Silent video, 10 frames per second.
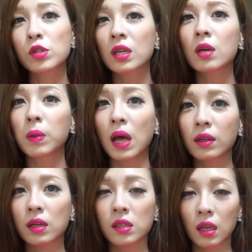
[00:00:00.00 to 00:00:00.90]
just gonna apply
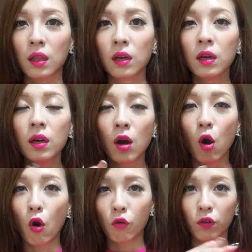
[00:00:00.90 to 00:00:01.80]
the concealer
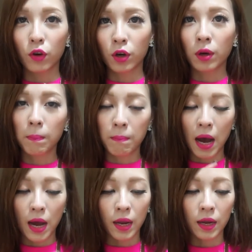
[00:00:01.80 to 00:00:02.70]
over
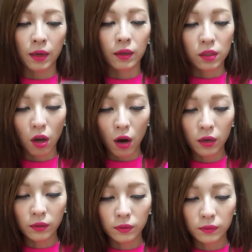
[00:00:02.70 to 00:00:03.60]
my
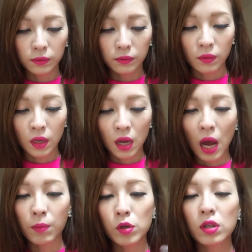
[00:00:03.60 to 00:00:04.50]
scar.
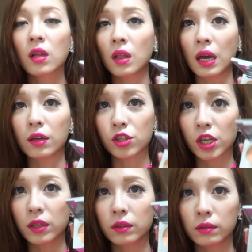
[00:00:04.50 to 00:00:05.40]
I'm using the lighter
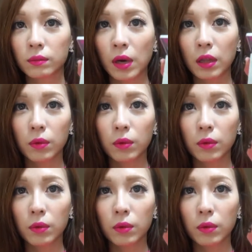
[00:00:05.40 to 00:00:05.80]
shade, by